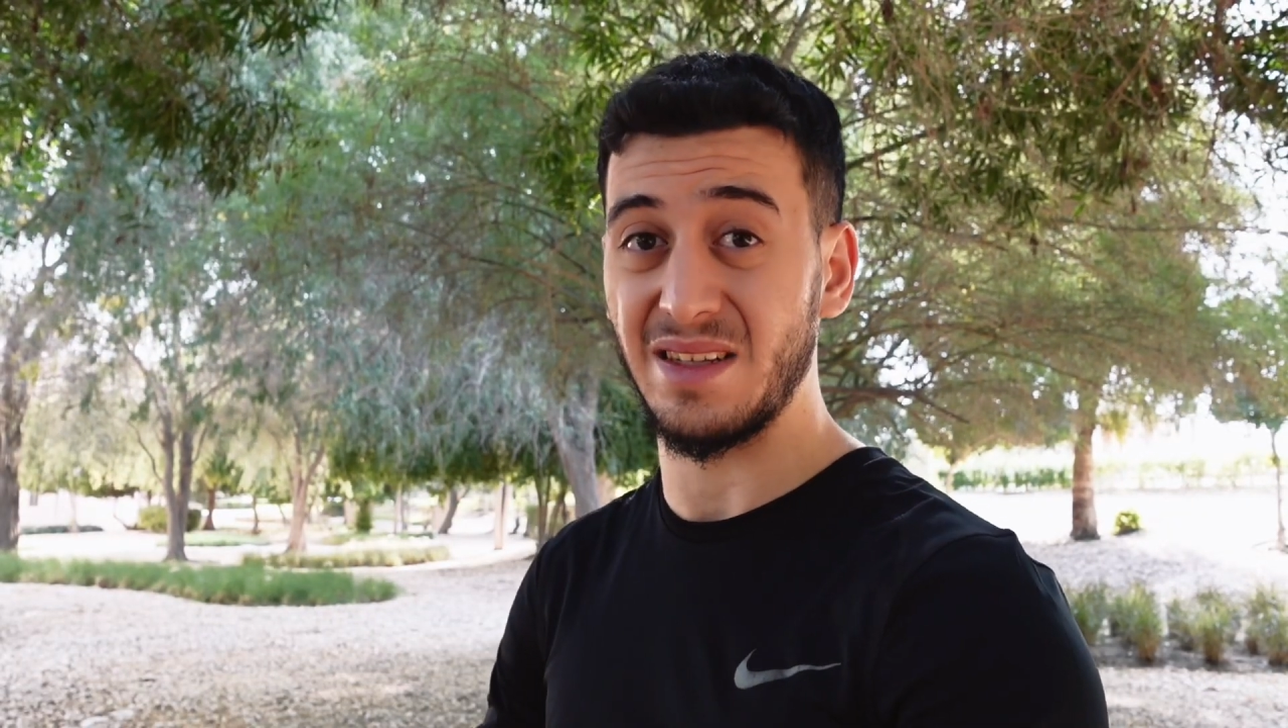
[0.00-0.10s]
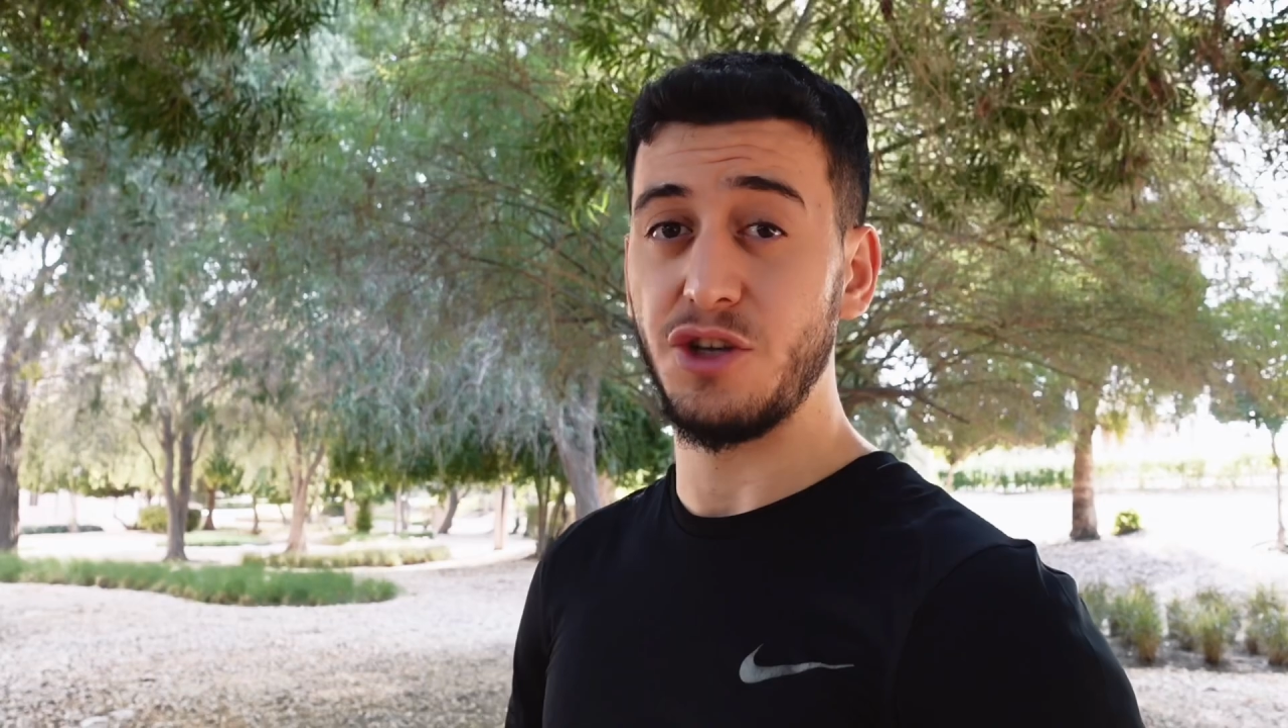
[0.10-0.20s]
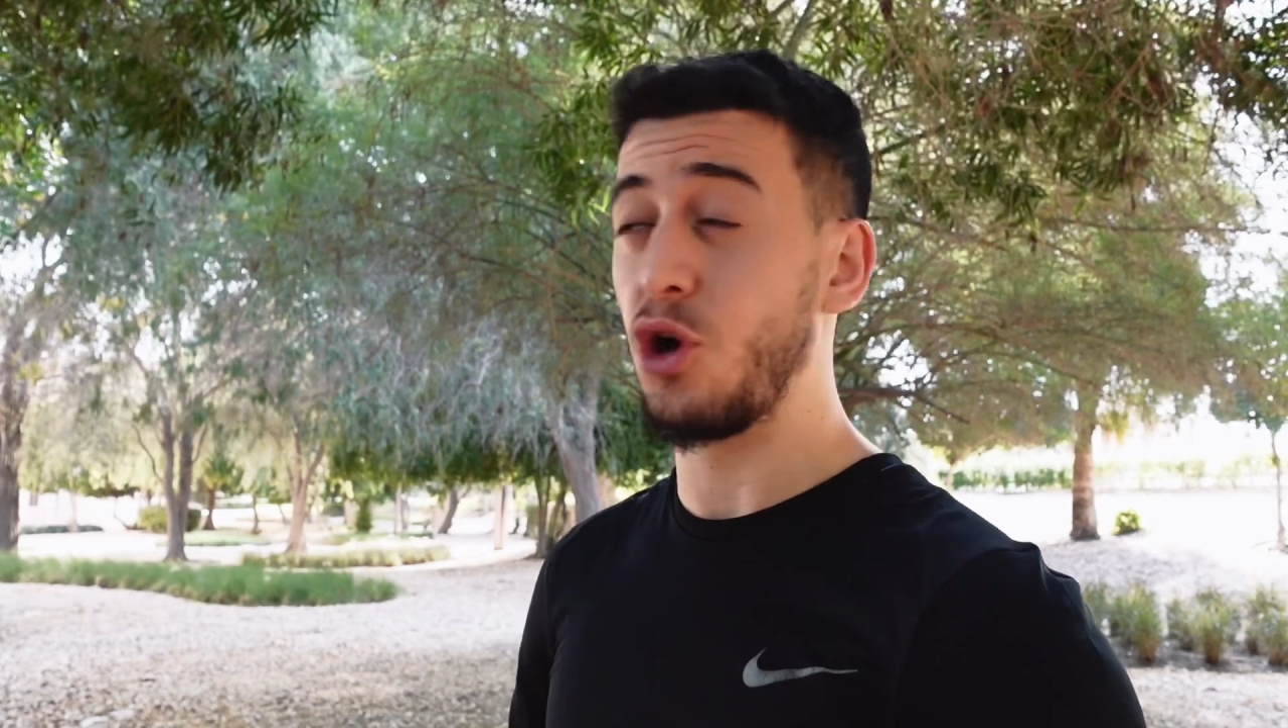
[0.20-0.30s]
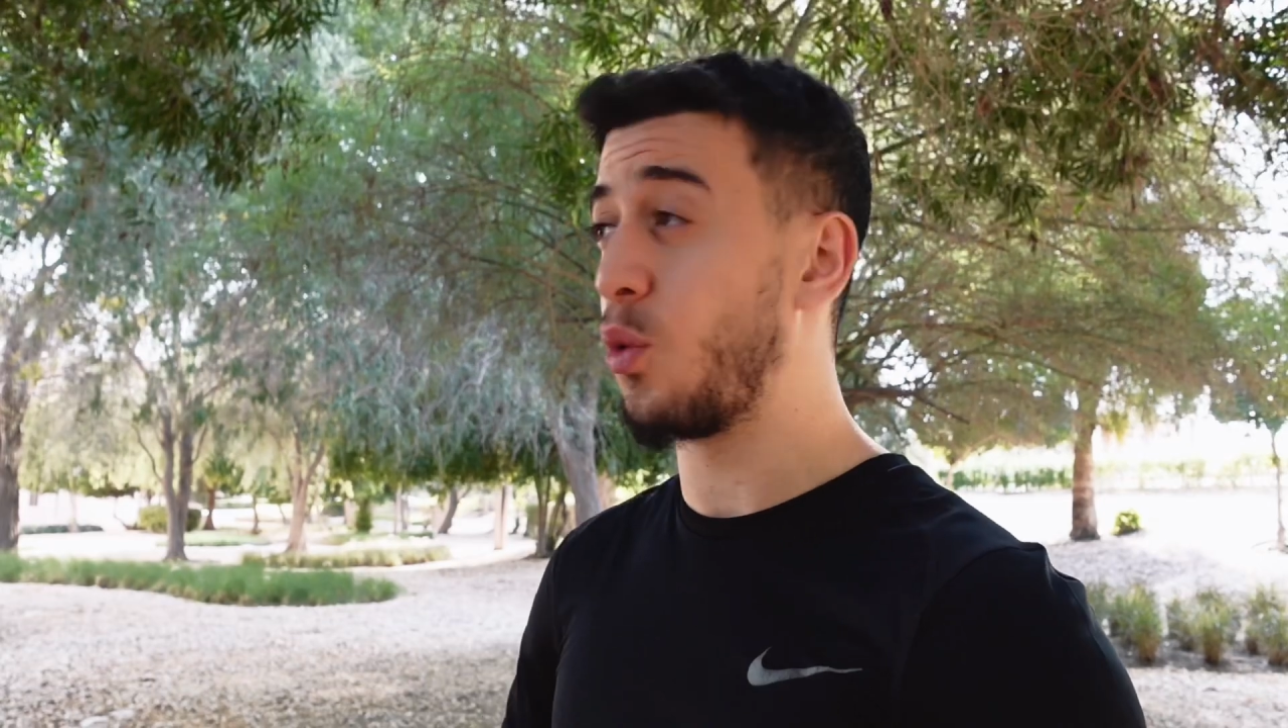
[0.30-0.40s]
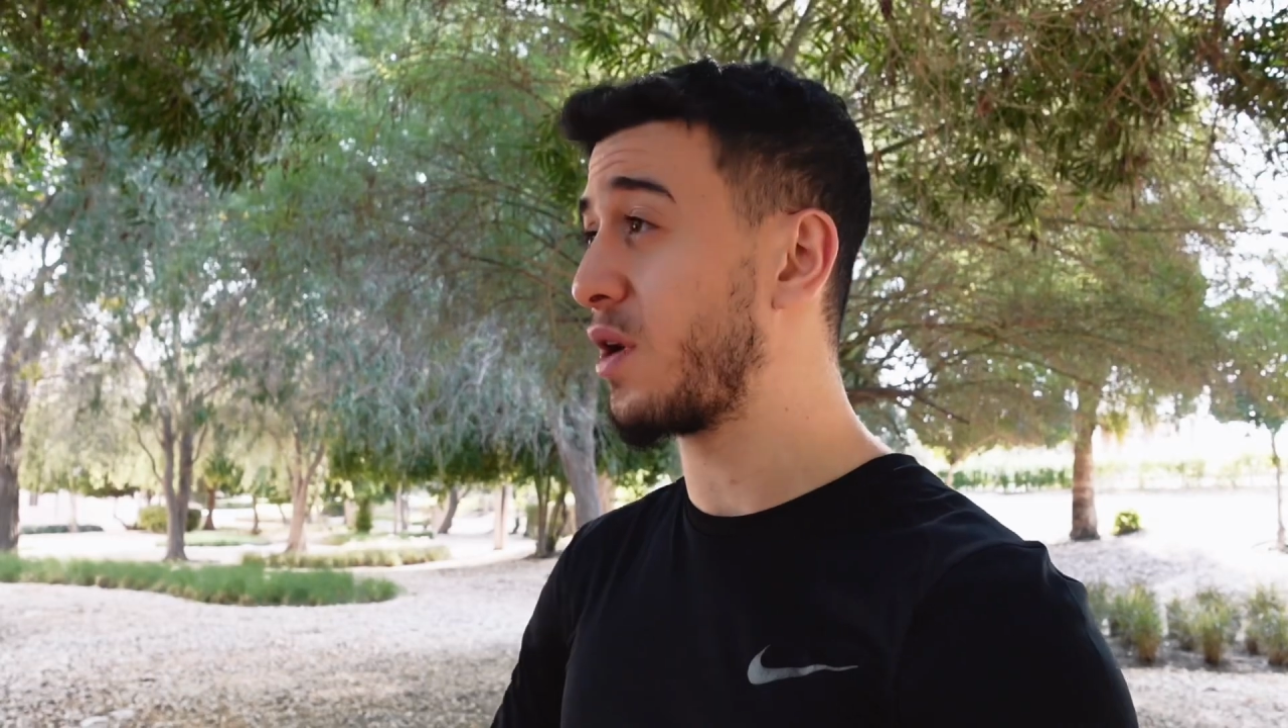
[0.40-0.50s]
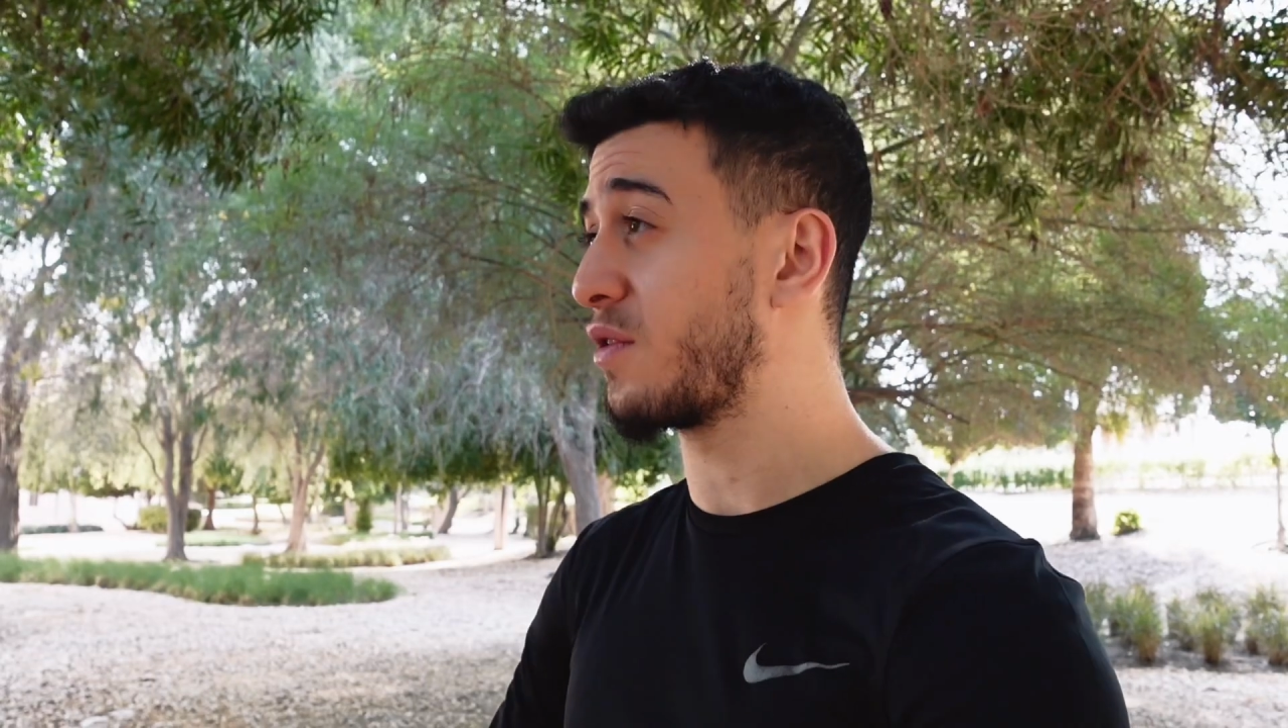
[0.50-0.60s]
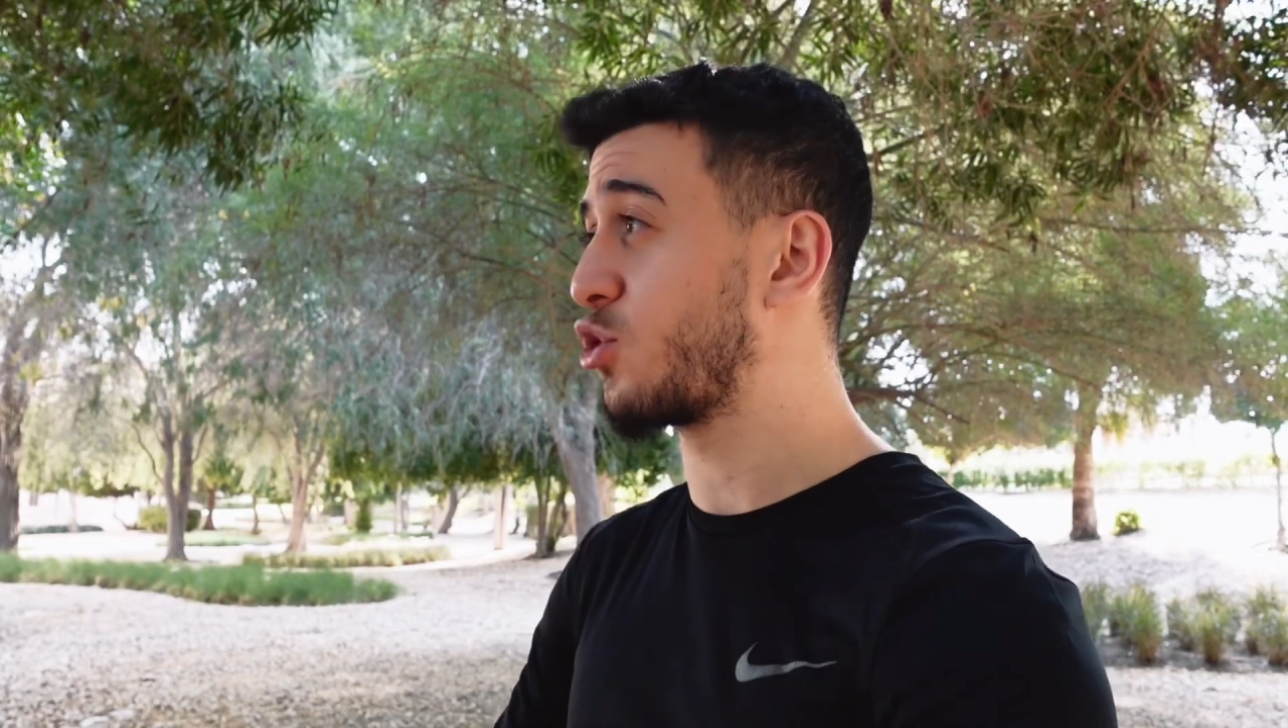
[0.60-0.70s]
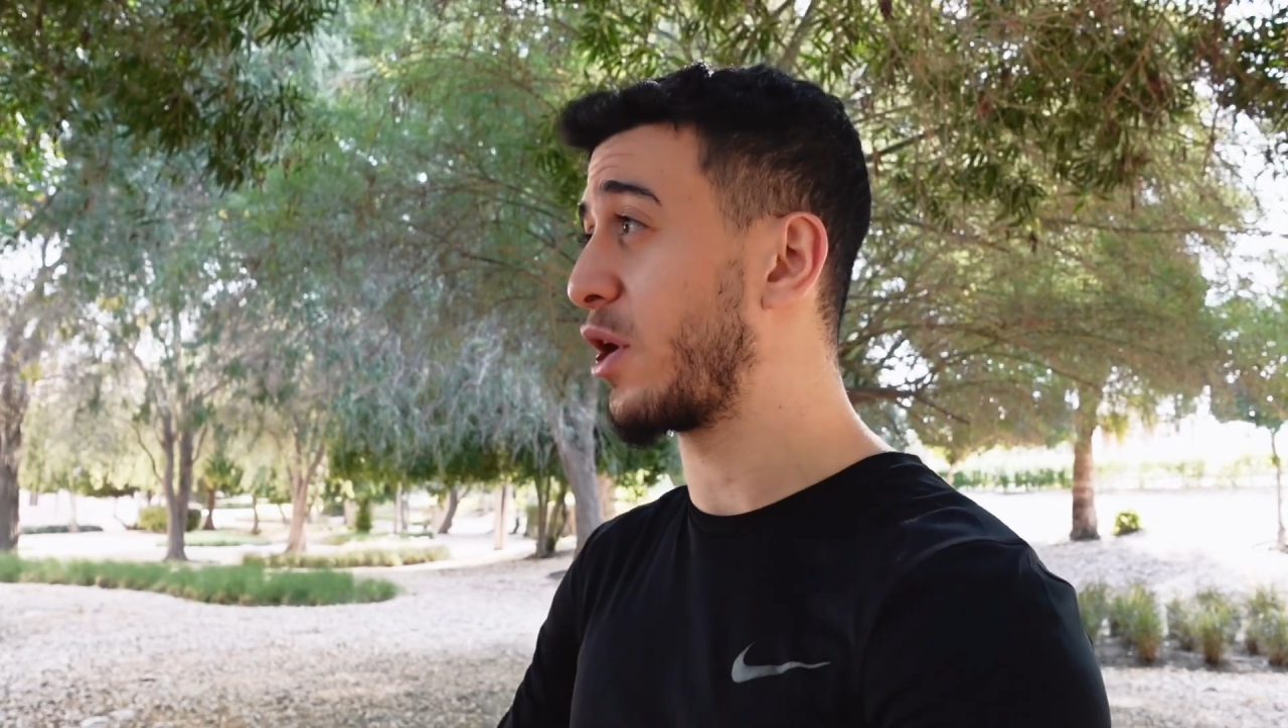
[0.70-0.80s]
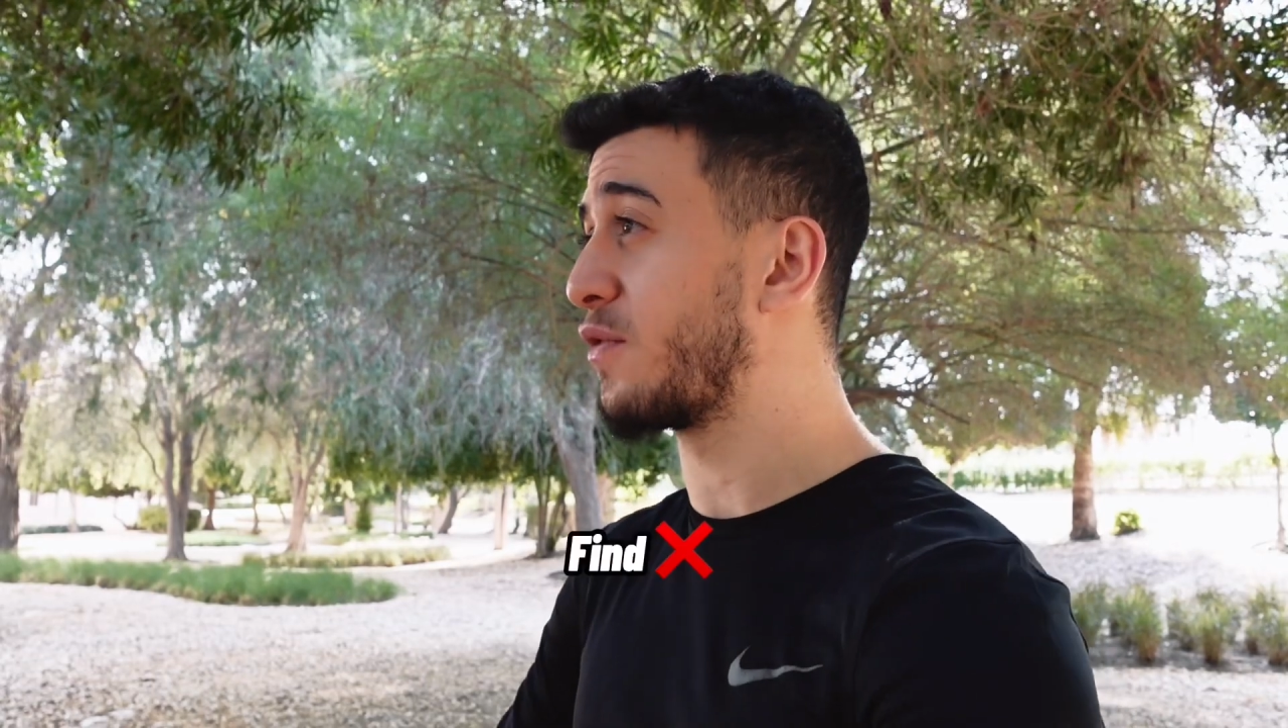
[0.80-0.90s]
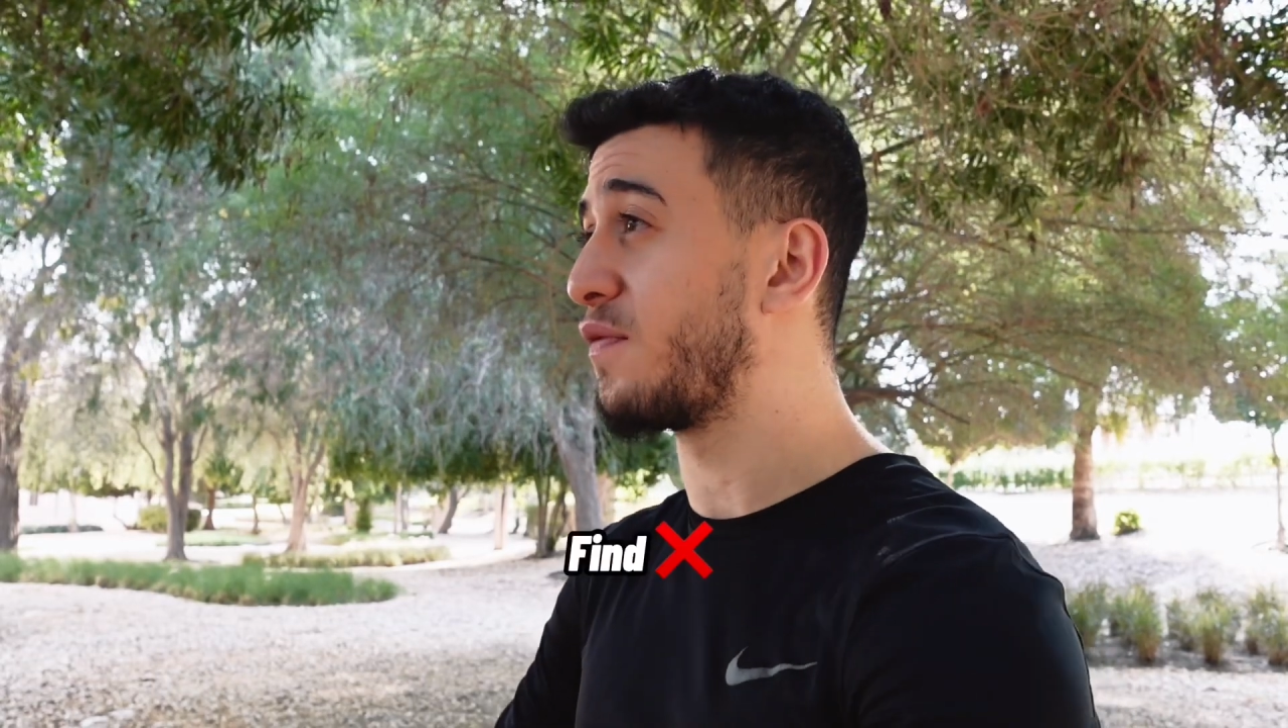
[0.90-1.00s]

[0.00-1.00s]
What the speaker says: You don't want to try to